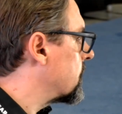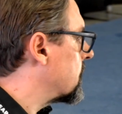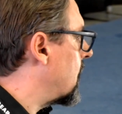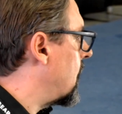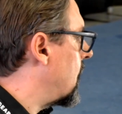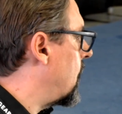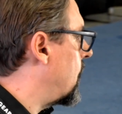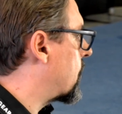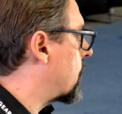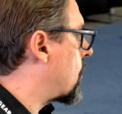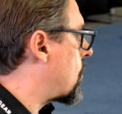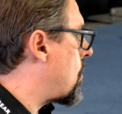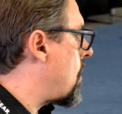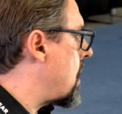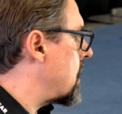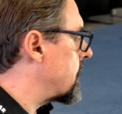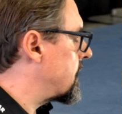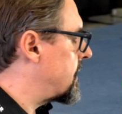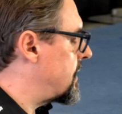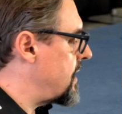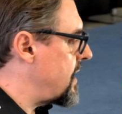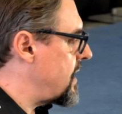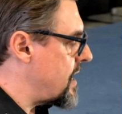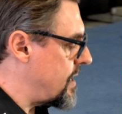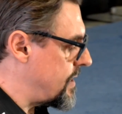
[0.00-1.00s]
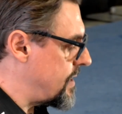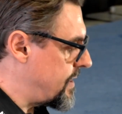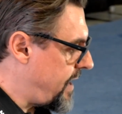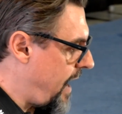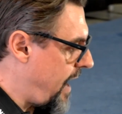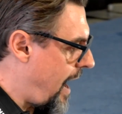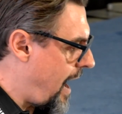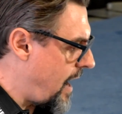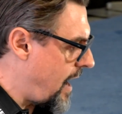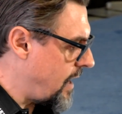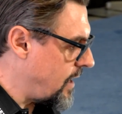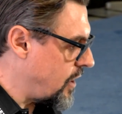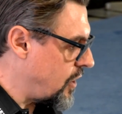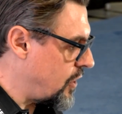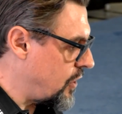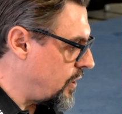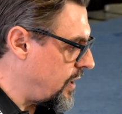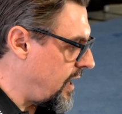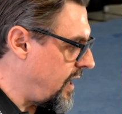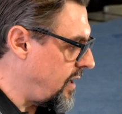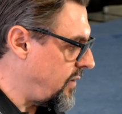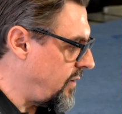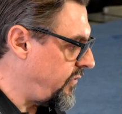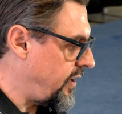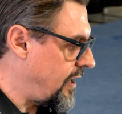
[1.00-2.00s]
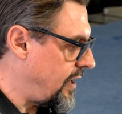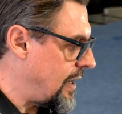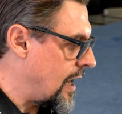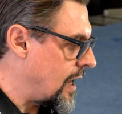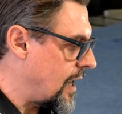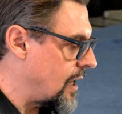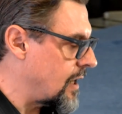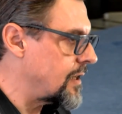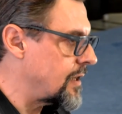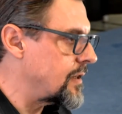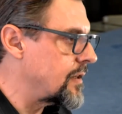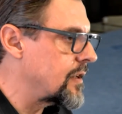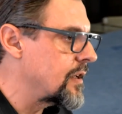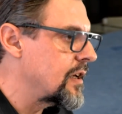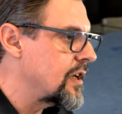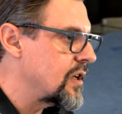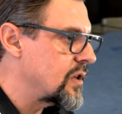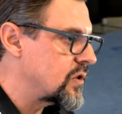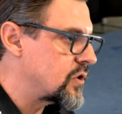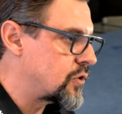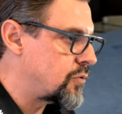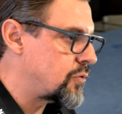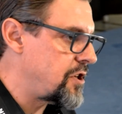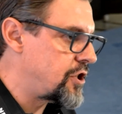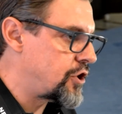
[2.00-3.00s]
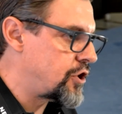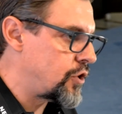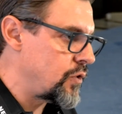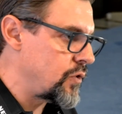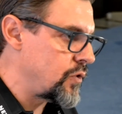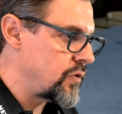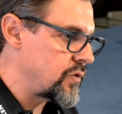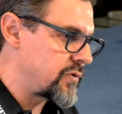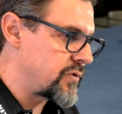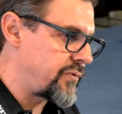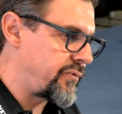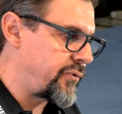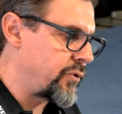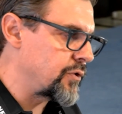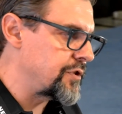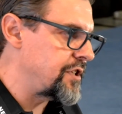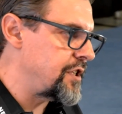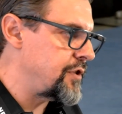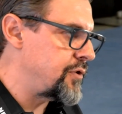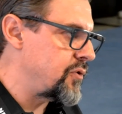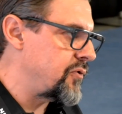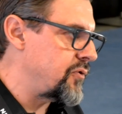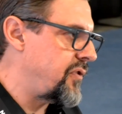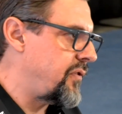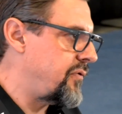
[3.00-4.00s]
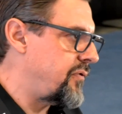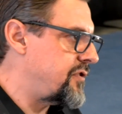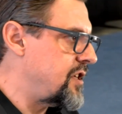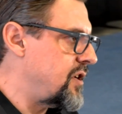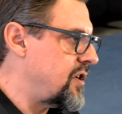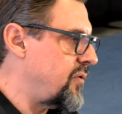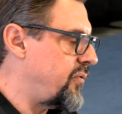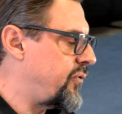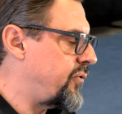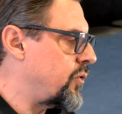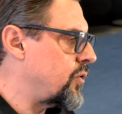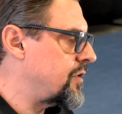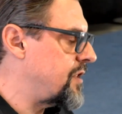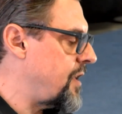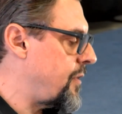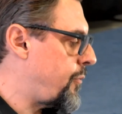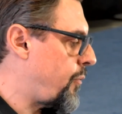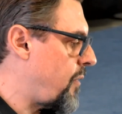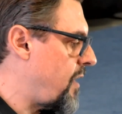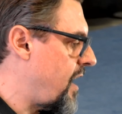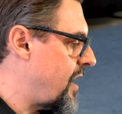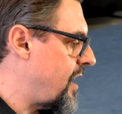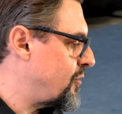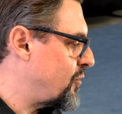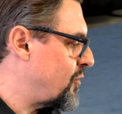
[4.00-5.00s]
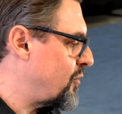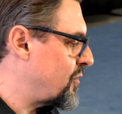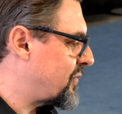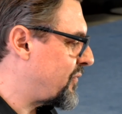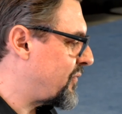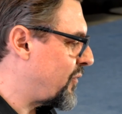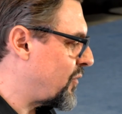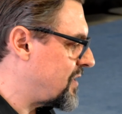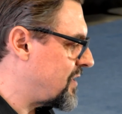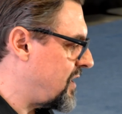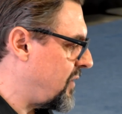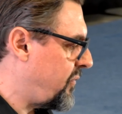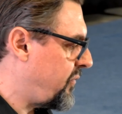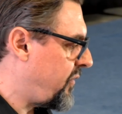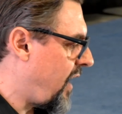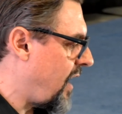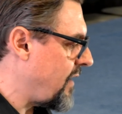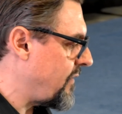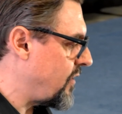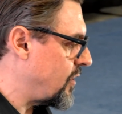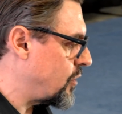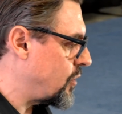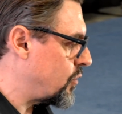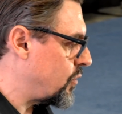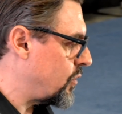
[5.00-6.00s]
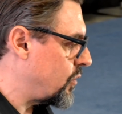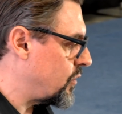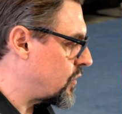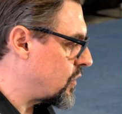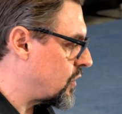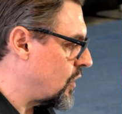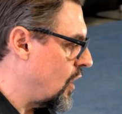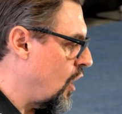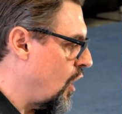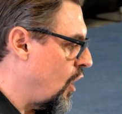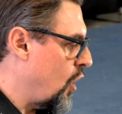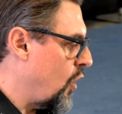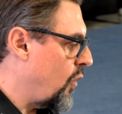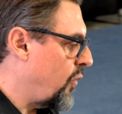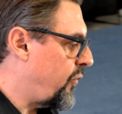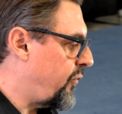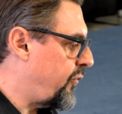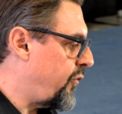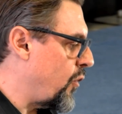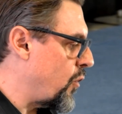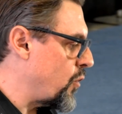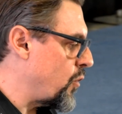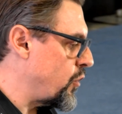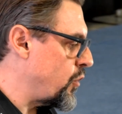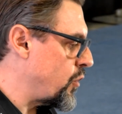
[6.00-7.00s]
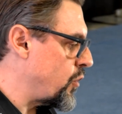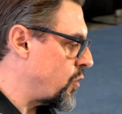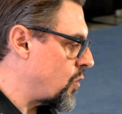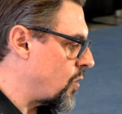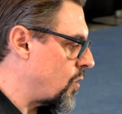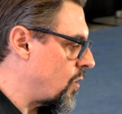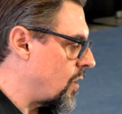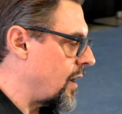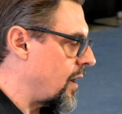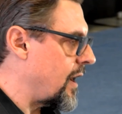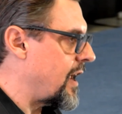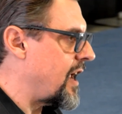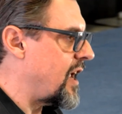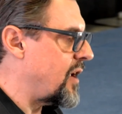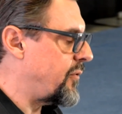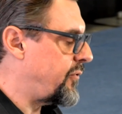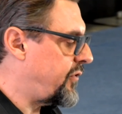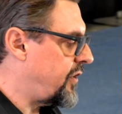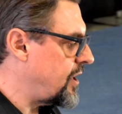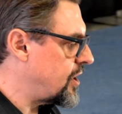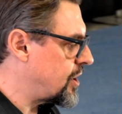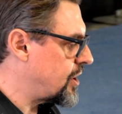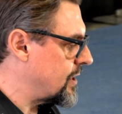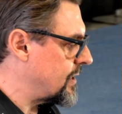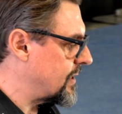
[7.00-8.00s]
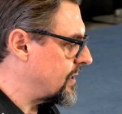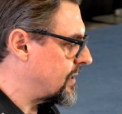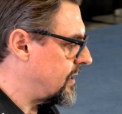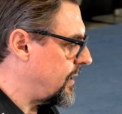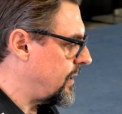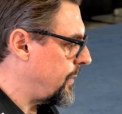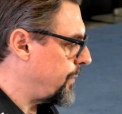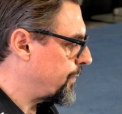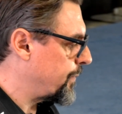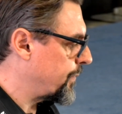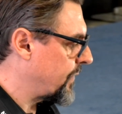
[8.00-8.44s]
across the entire AV line switchers, 4250, 4300s, 4500s, for your efficiency.